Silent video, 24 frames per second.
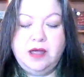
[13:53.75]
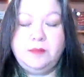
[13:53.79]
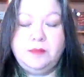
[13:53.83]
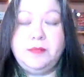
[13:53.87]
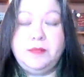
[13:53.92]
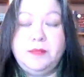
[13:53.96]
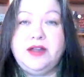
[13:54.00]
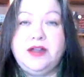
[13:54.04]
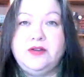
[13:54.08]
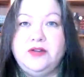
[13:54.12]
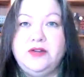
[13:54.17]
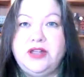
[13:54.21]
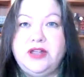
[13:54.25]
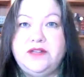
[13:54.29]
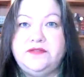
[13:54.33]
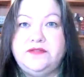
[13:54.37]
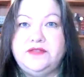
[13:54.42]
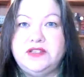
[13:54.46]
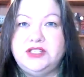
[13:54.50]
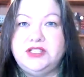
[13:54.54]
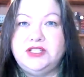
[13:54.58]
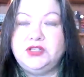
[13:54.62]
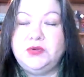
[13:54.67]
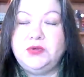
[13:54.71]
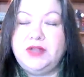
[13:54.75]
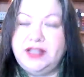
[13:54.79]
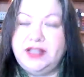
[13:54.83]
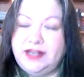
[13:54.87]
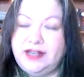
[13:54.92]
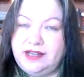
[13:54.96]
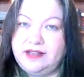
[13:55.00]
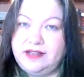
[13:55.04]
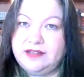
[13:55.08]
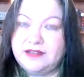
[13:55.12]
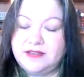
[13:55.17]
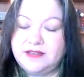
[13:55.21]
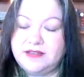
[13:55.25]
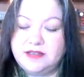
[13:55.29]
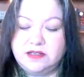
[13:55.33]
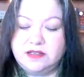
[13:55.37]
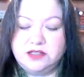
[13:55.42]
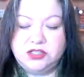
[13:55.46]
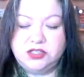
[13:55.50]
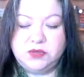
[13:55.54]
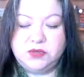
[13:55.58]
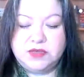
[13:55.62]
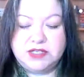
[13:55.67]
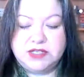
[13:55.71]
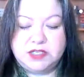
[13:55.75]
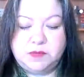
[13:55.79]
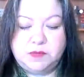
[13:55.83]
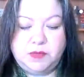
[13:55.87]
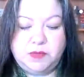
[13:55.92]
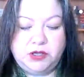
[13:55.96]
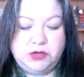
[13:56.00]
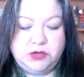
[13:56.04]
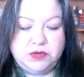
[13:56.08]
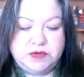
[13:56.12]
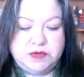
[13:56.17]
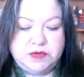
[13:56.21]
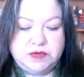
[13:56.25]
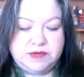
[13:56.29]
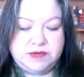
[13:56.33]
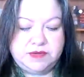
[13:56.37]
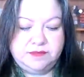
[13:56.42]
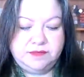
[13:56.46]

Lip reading: my grief too hideous to expose.